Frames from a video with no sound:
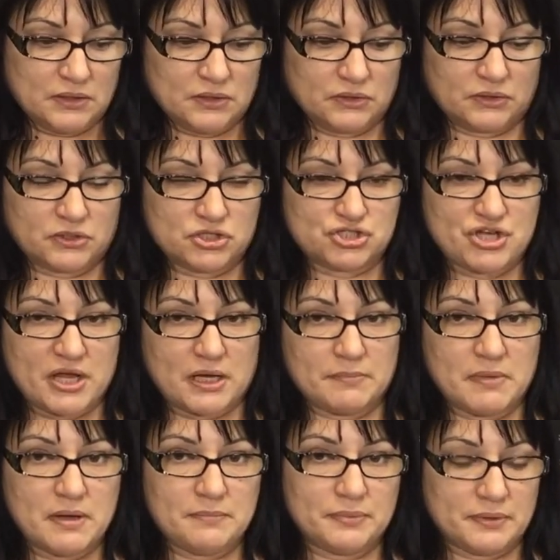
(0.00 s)
You're going to shake
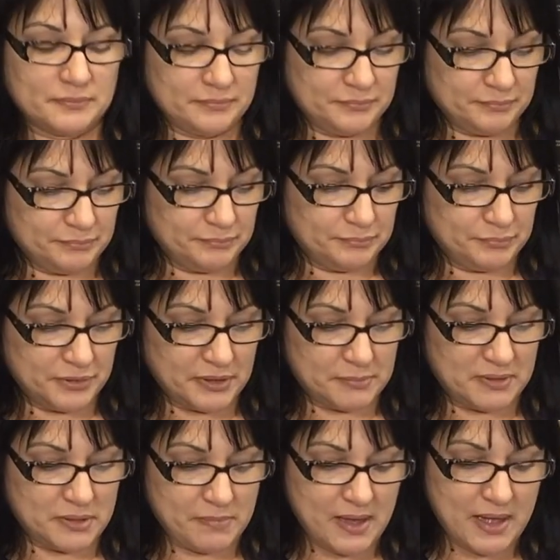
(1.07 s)
them up, put
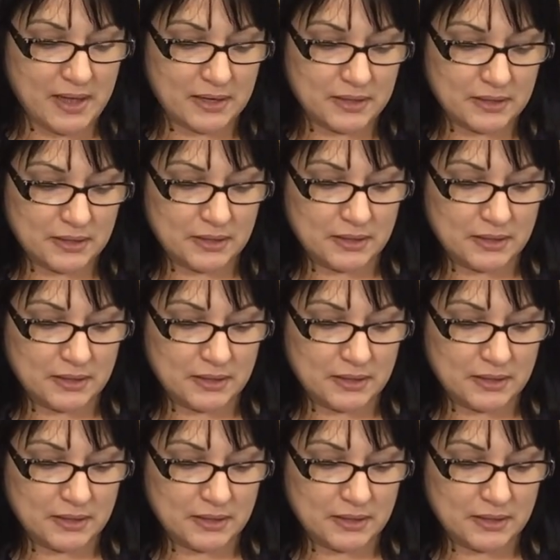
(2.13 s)
them in the bag,